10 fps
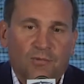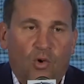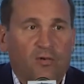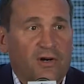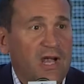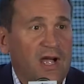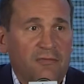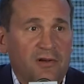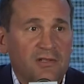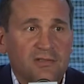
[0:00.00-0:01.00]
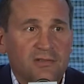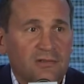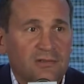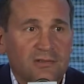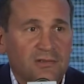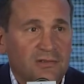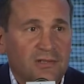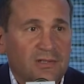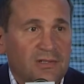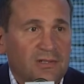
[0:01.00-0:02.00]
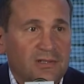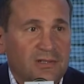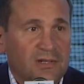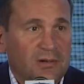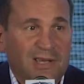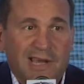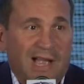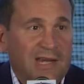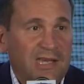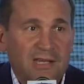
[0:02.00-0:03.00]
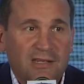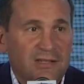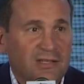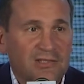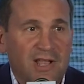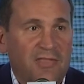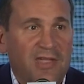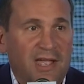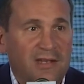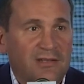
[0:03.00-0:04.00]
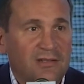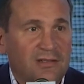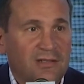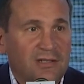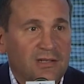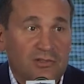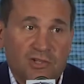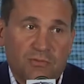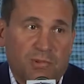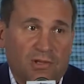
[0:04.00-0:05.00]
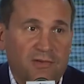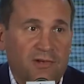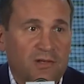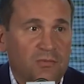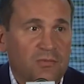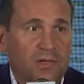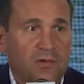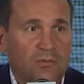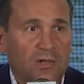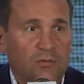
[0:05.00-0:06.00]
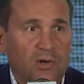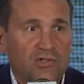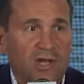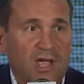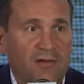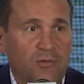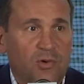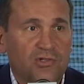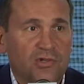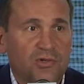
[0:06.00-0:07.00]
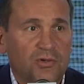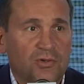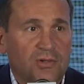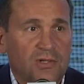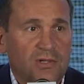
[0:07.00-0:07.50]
overconfidence, cocky. It's not that. It's just believing in what you have and what you do.